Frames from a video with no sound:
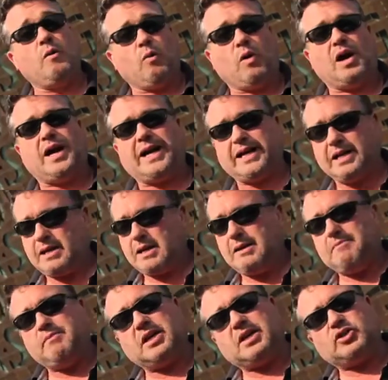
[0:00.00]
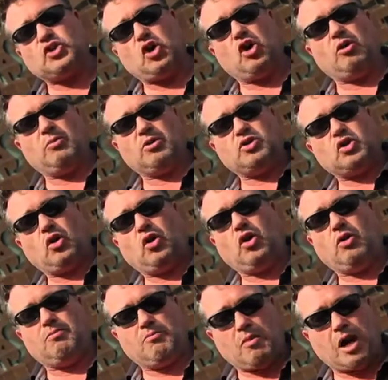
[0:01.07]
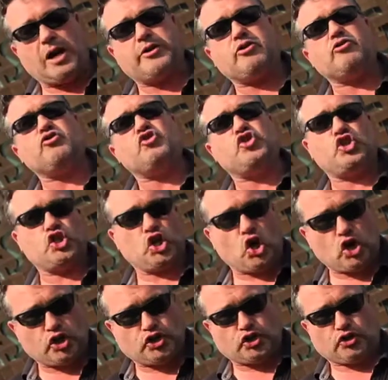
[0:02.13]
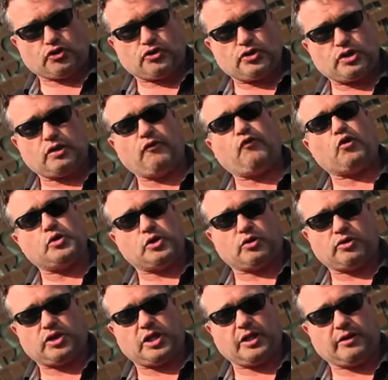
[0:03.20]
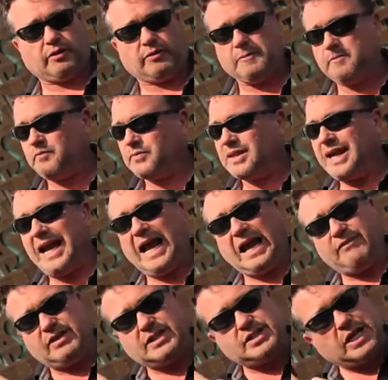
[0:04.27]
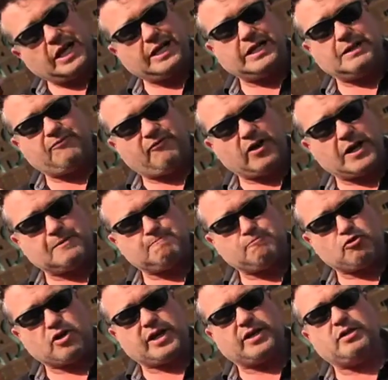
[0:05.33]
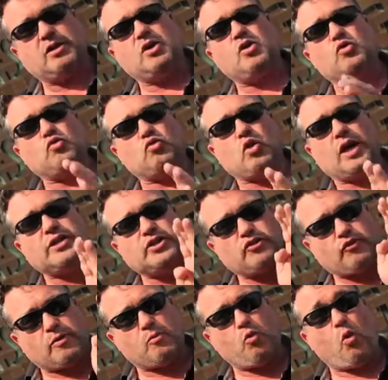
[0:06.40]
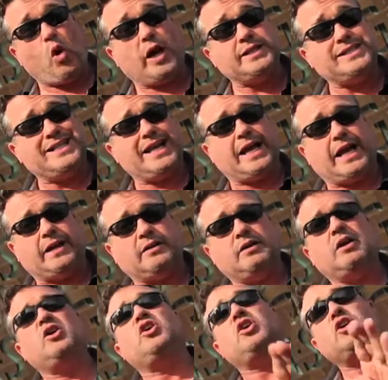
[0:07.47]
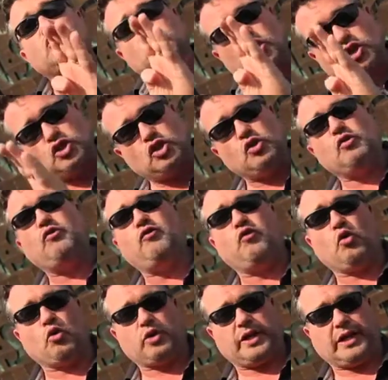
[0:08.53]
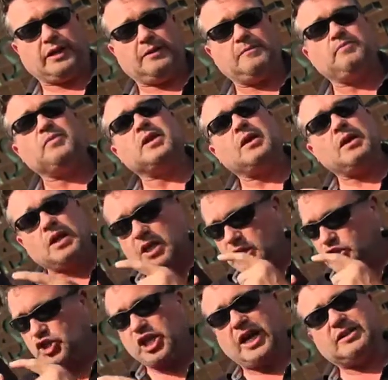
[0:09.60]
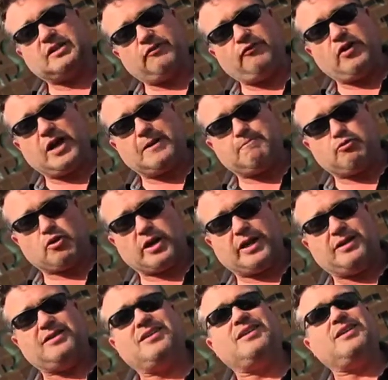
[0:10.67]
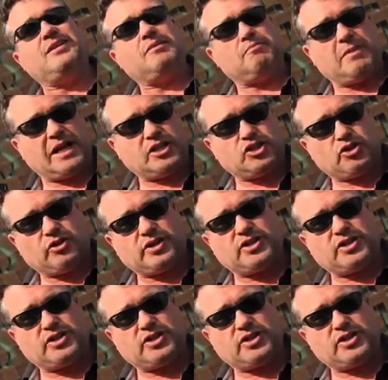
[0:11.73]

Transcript: Why? Because almost all modern chargers for your gear have in tiny fine print runs from 110 to 240. Check the fine print, make sure it